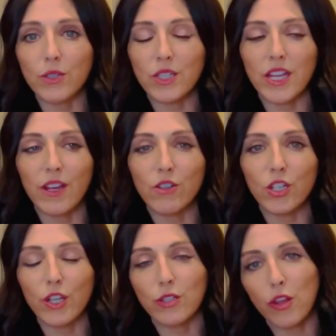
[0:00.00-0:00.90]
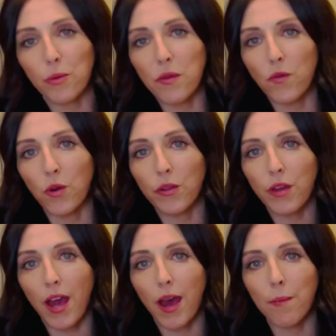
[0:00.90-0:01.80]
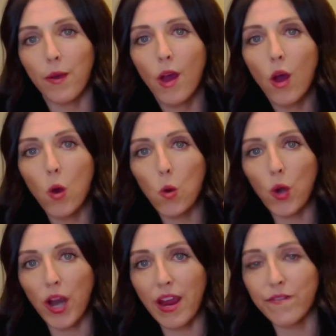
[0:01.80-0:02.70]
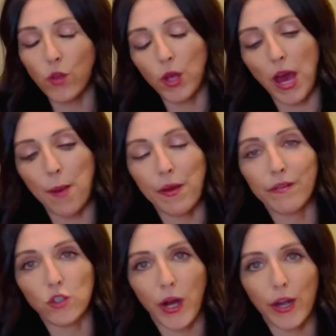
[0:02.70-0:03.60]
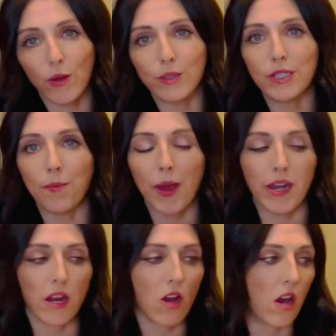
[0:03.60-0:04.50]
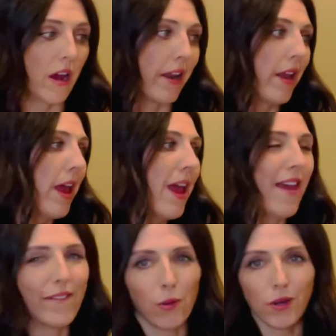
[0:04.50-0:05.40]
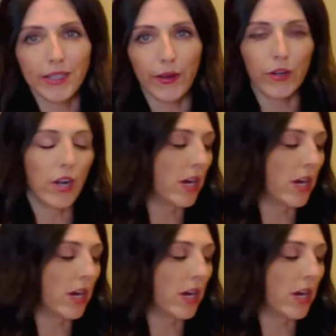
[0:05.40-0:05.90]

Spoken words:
I usually use a 3/4 cup or a full cup of dried oats, depending on if I worked out or not.